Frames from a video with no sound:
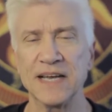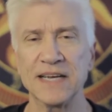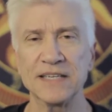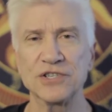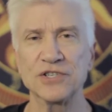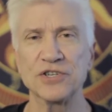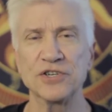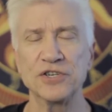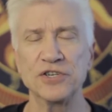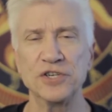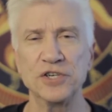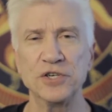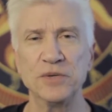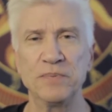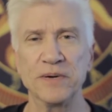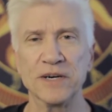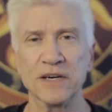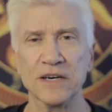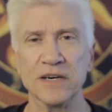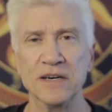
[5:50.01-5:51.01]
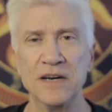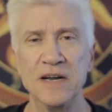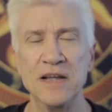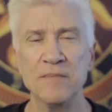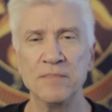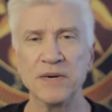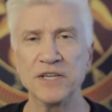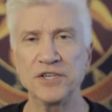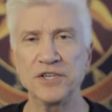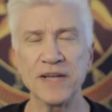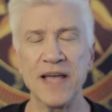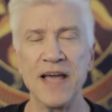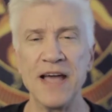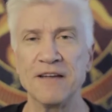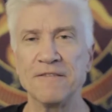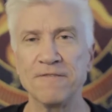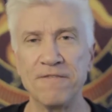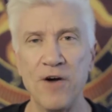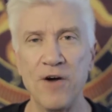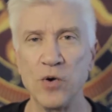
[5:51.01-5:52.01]
that's Jupiter, but you
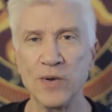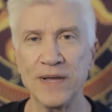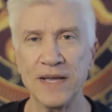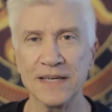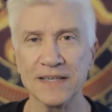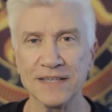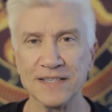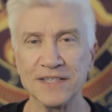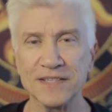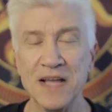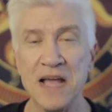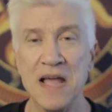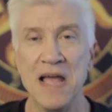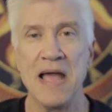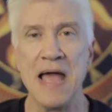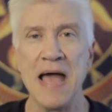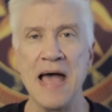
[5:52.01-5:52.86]
can't focus.